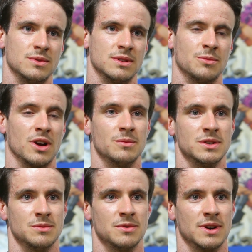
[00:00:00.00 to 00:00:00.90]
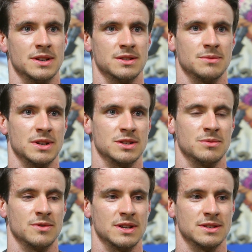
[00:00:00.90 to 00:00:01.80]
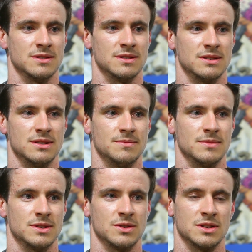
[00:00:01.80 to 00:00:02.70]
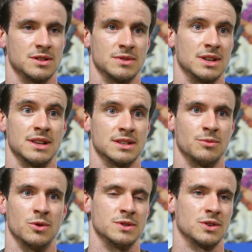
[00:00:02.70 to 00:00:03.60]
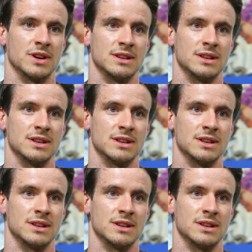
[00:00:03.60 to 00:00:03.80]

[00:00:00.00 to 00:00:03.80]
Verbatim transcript: with the primary supervisor, the big supervisor, um, so that, that support was